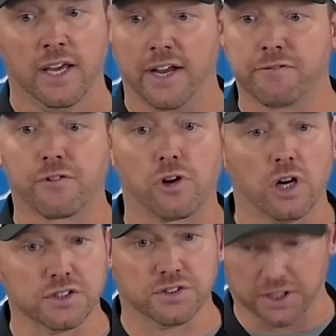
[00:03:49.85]
And for
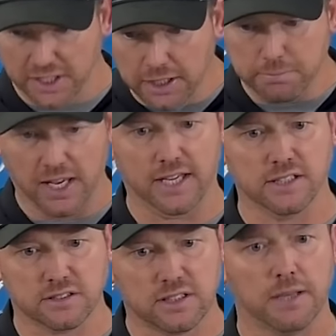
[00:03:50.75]
us to keep
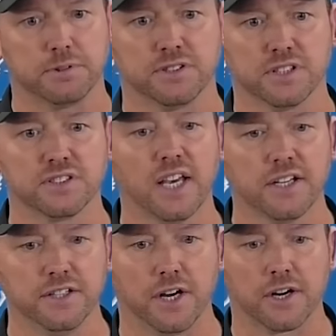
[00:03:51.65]
taking steps as a
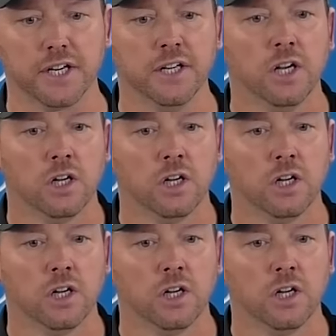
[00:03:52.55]
secondary,